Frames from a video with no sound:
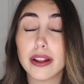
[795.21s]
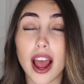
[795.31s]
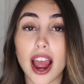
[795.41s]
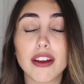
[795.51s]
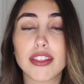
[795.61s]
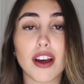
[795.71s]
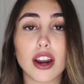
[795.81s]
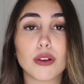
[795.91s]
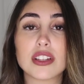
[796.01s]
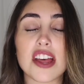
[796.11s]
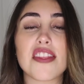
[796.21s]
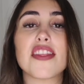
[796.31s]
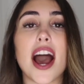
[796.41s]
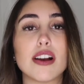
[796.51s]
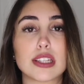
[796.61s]
I thought it was
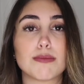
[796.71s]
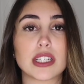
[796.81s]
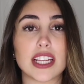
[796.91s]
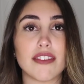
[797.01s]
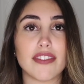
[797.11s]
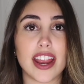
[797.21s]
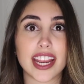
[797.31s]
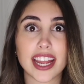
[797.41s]
1000% fake.